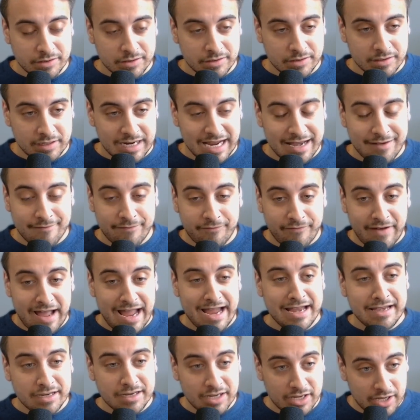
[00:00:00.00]
and
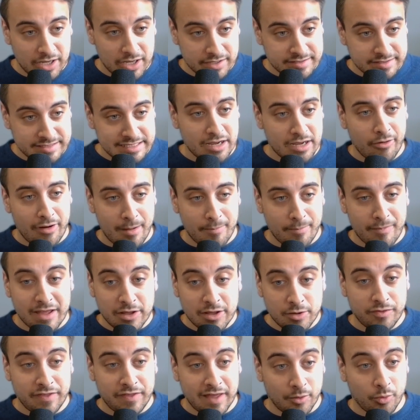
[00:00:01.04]
find a CRM that you
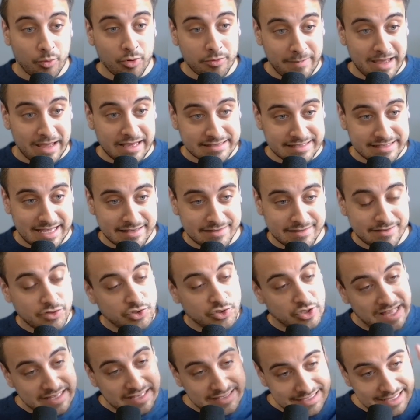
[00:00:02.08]
think would make sense. So
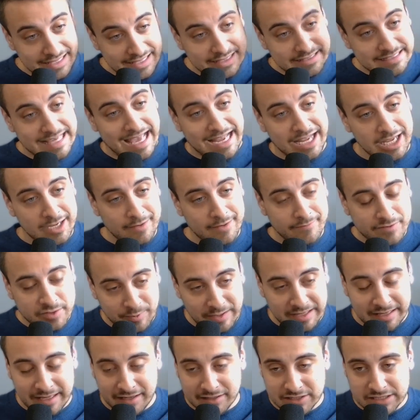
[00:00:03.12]
that's the executive
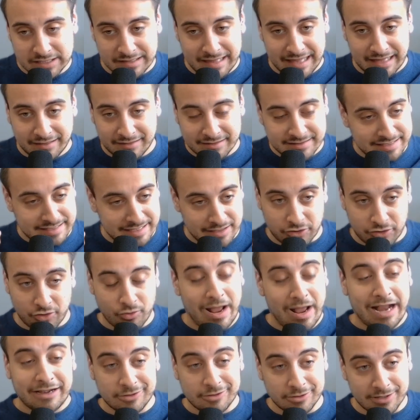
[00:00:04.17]
speaking to, like, let's say a
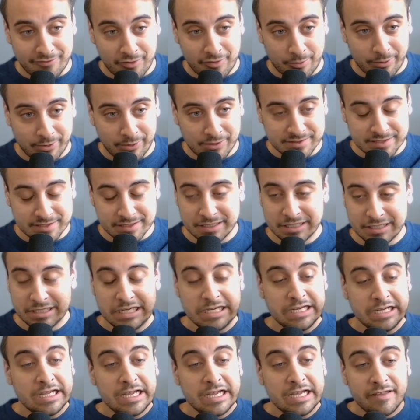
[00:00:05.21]
director level person.
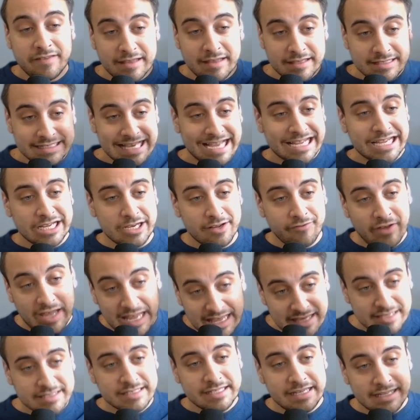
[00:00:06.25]
The executive
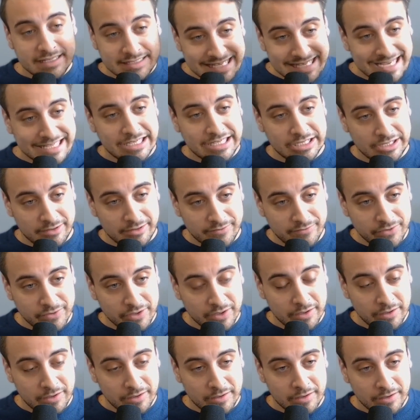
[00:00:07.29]
is an executive
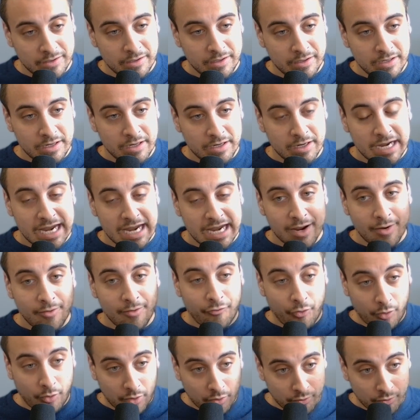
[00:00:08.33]

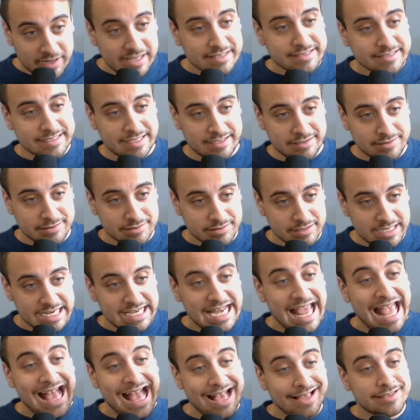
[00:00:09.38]
for a reason and
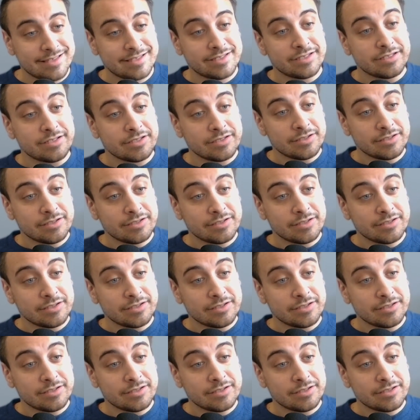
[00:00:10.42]
has,